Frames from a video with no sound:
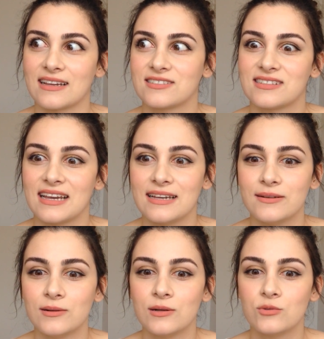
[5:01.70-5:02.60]
I could
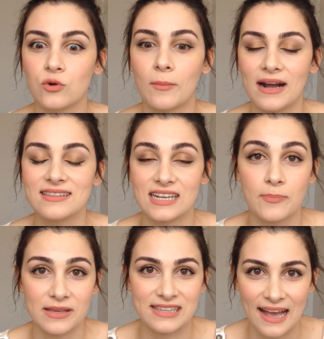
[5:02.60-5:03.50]
say, tua madre
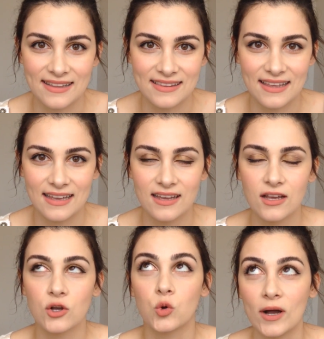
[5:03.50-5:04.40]
è pesante,
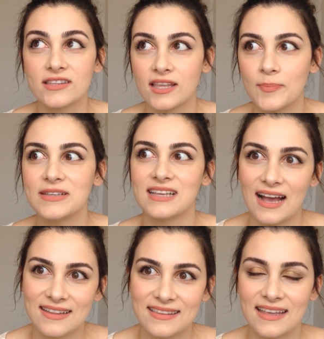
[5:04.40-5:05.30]
quanto è
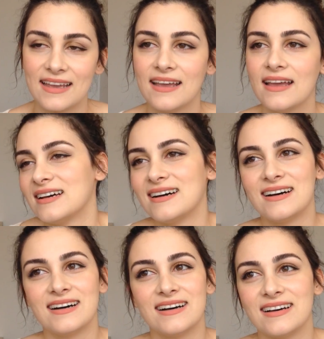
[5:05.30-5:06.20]
pesante.
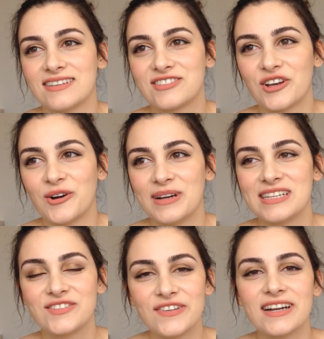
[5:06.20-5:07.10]
So
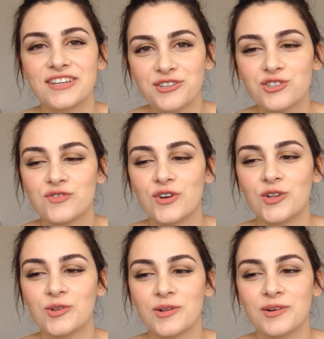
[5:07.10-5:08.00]
it's very
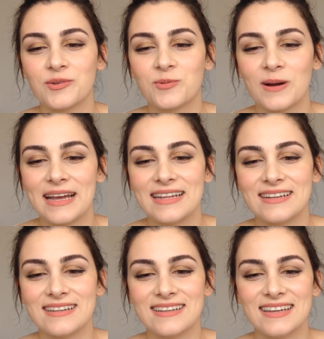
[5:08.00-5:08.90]
useful
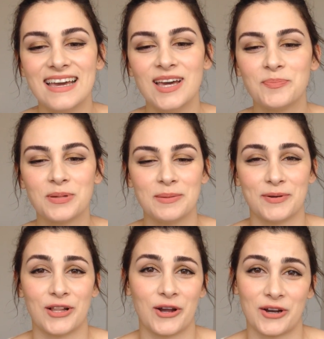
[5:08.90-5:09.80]
when
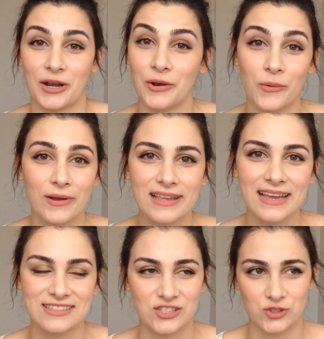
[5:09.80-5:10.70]
people are annoying
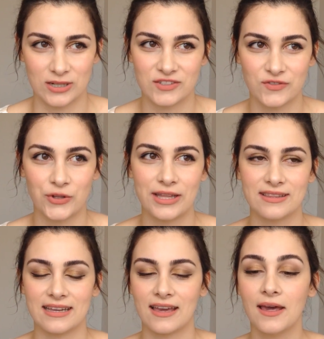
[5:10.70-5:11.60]
and stressful and
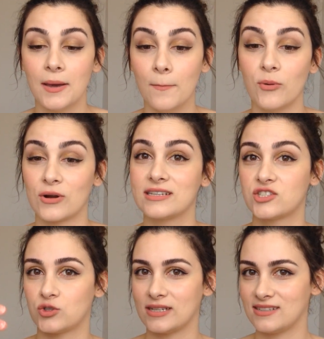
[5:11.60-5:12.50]
like bring
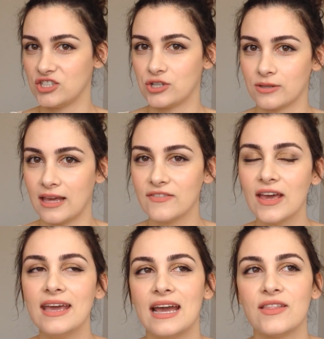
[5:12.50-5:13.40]
stress into your life.
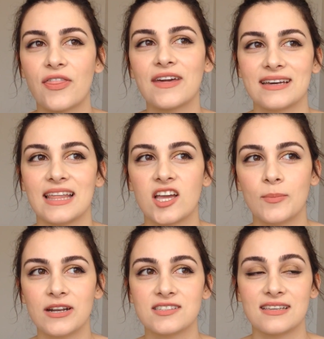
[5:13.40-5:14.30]
And the thing I like
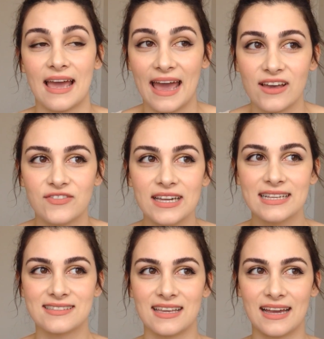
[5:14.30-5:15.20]
about it is heavy.
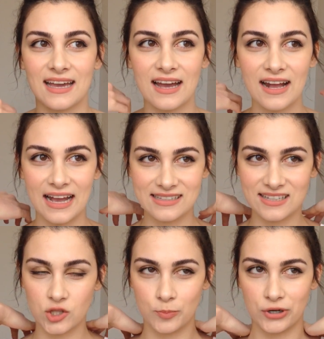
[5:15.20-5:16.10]
It's like
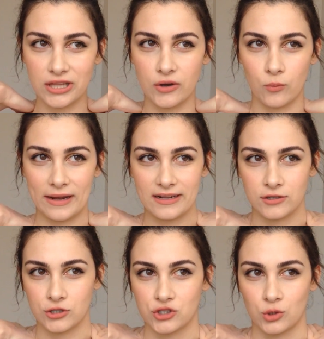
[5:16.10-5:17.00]
they're putting a weight
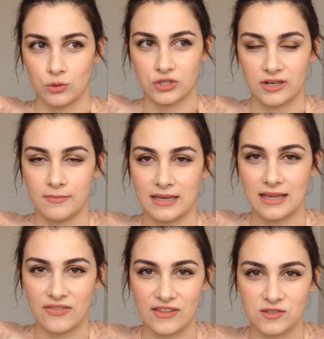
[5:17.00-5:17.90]
on your shoulder and
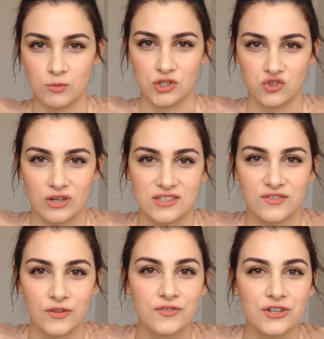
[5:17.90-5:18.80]
making things more
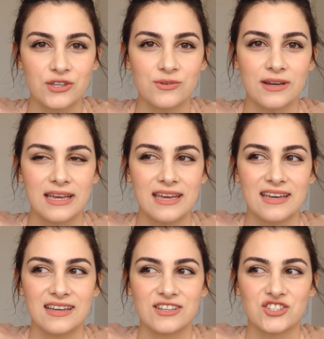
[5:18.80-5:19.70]
stressful for you.
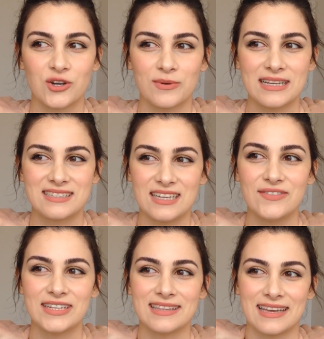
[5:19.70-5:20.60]
So it's
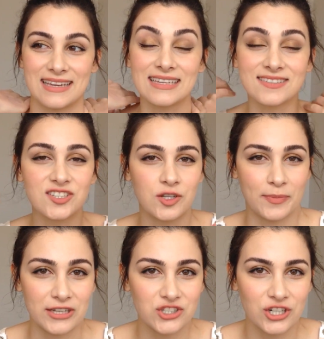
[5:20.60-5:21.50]
even like easy to
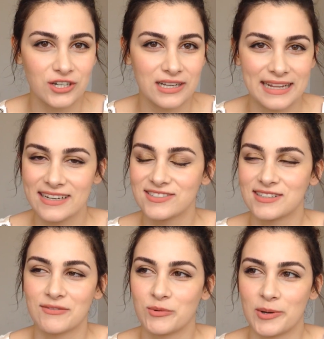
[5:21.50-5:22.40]
picture. And I just
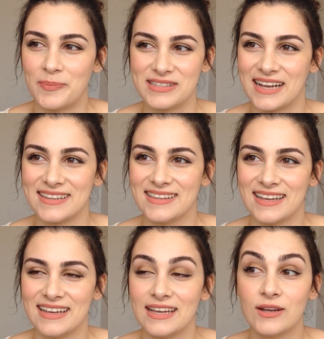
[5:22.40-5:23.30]
love the word
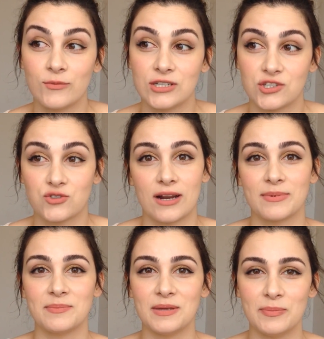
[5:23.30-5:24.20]
pesante when
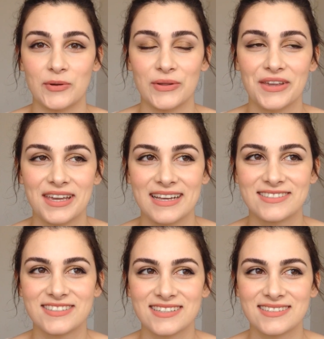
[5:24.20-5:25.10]
describing people. I
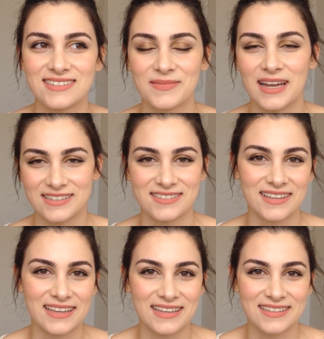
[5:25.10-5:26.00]
just
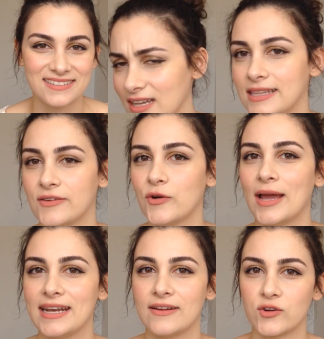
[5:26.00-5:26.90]
like it. I love how I
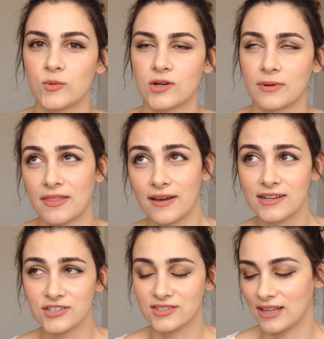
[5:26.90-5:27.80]
end every word with,
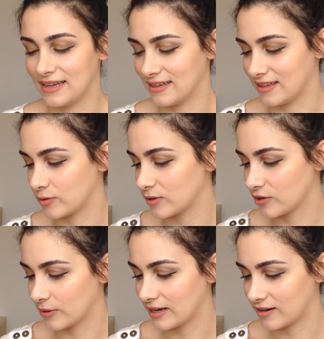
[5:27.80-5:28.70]
I just like it. Like, what a
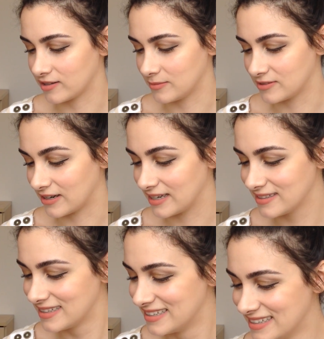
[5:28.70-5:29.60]
great argument,
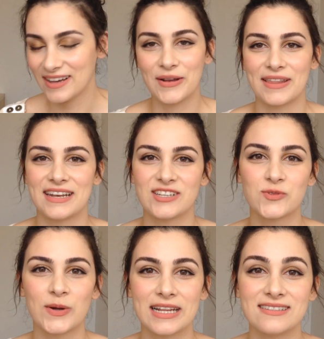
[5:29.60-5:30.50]
right? Okay, the
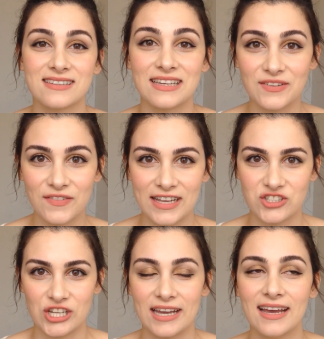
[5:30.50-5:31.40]
next word is
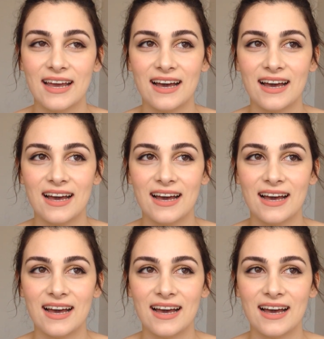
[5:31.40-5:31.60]
invece.